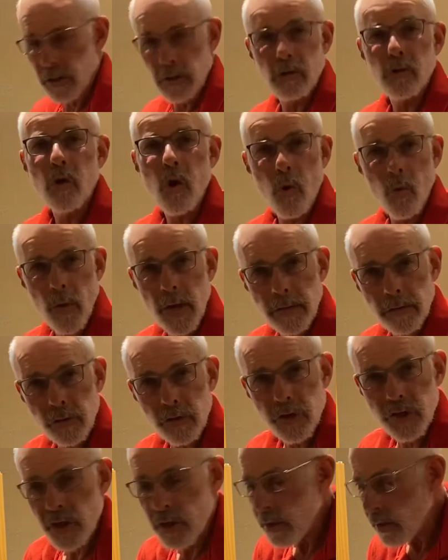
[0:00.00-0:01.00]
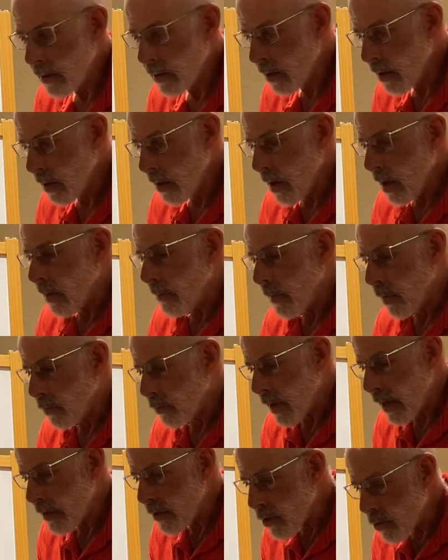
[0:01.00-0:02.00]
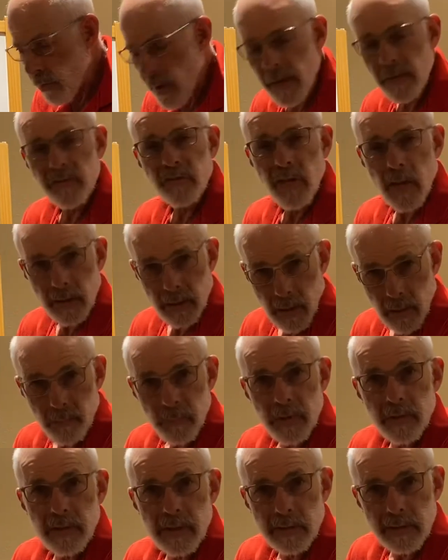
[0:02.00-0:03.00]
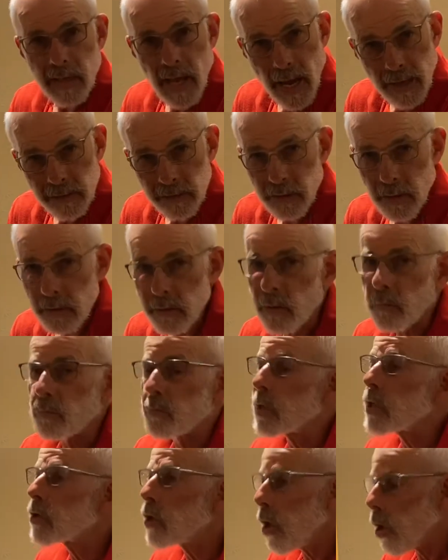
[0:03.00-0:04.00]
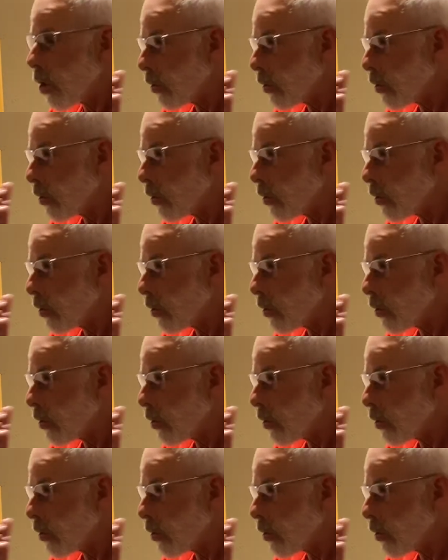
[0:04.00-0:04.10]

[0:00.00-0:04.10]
low energy, but radio waves that can be detected, and we call